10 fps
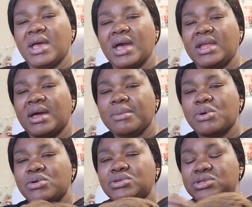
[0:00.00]
and I'm
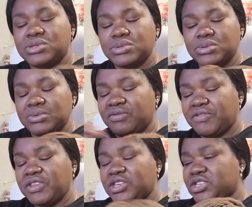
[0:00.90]
going to
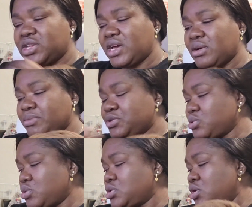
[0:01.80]
finish that up,
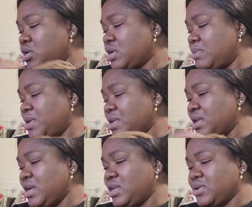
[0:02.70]
sew it on a bit
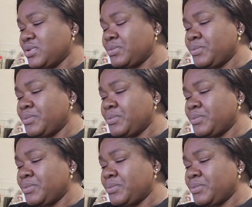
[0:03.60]
later.